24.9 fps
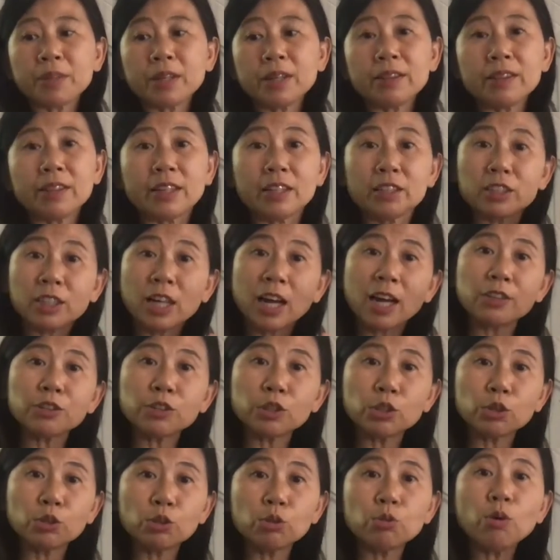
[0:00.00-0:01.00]
There's
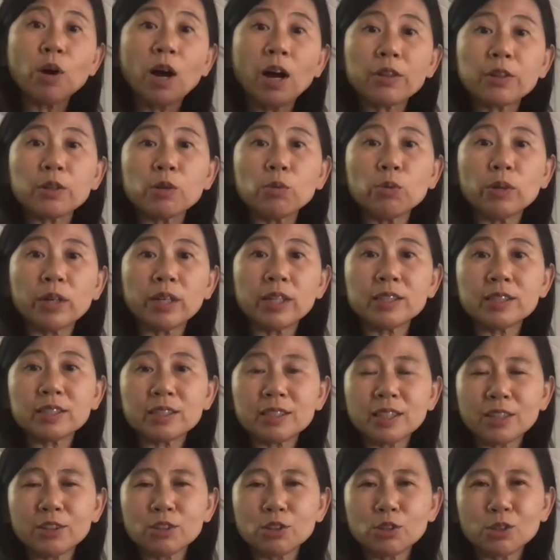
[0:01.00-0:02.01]
actually two other ways
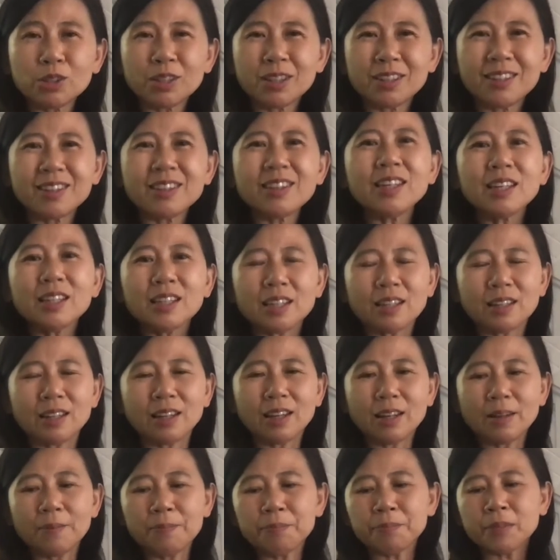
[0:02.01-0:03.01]
that you can thicken
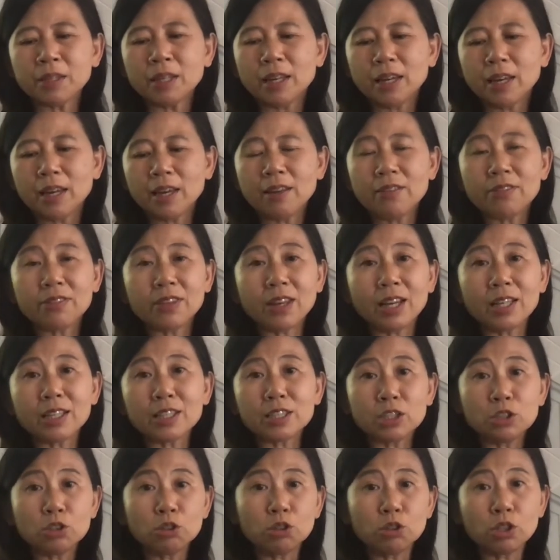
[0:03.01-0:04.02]
it, and that
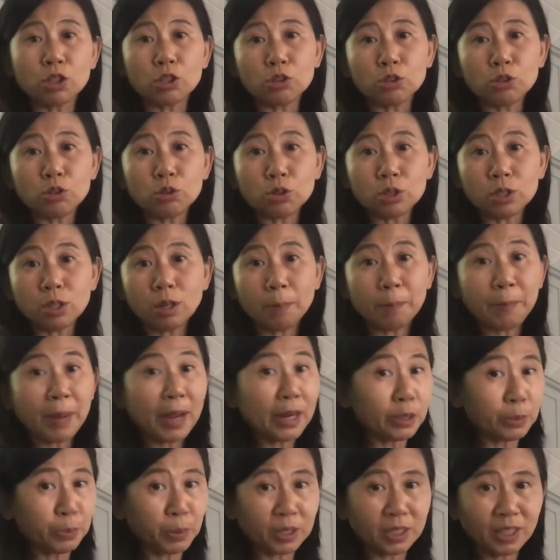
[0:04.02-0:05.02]
is you can use a
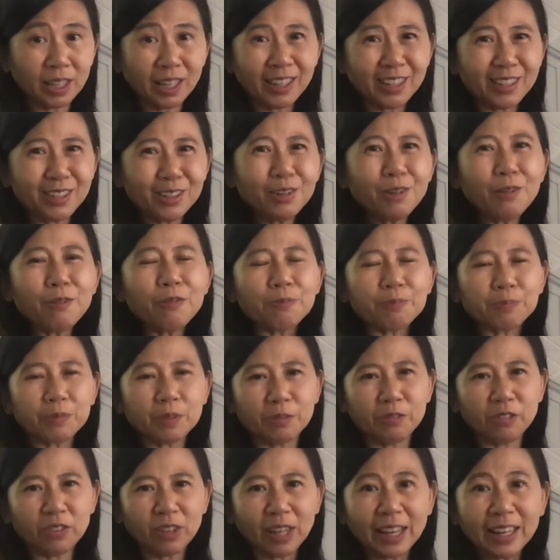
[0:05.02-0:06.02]
mashed potato
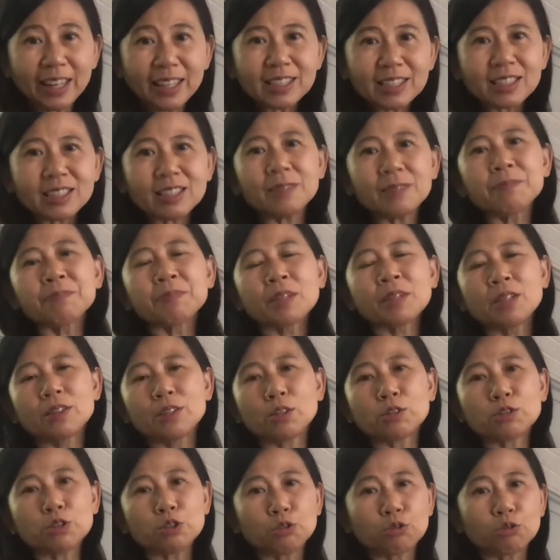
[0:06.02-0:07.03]
flakes.
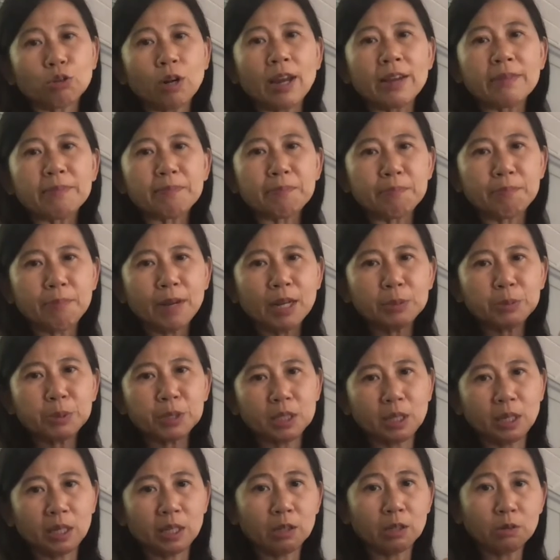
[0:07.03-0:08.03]
Those dry
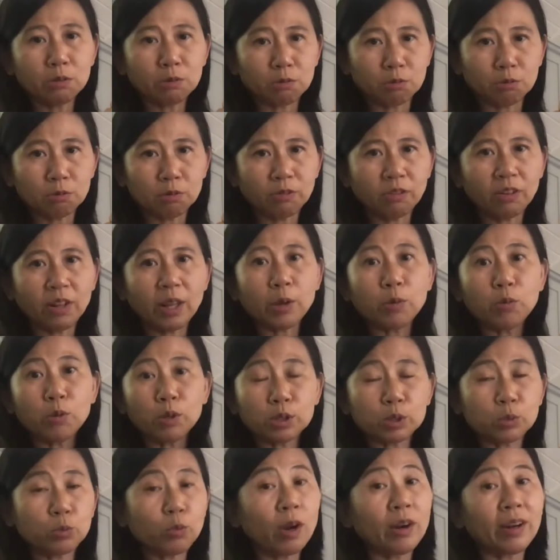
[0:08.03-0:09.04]
mashed potato flake
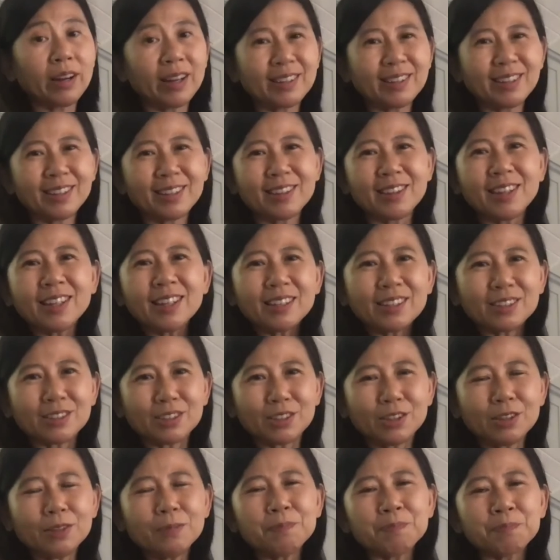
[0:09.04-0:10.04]
works well as a thickener.